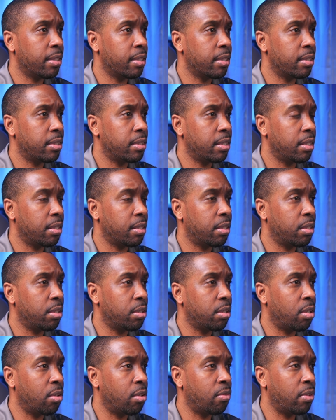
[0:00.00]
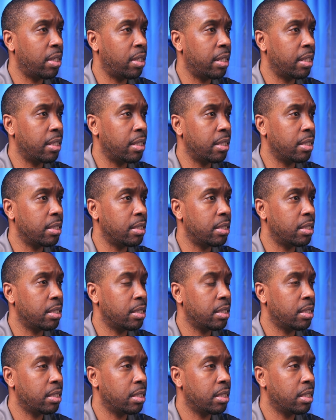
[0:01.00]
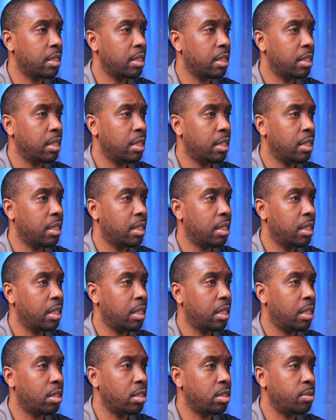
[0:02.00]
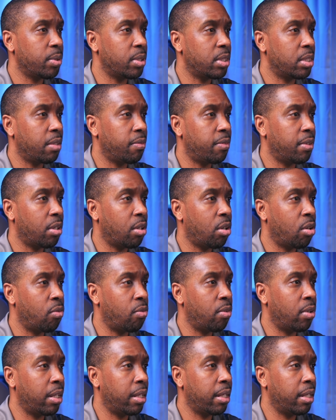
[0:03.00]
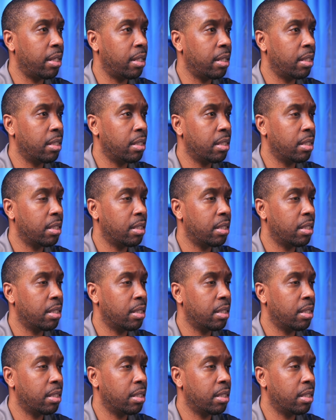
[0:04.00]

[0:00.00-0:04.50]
Let's see, clear overlays, clear specific overlay.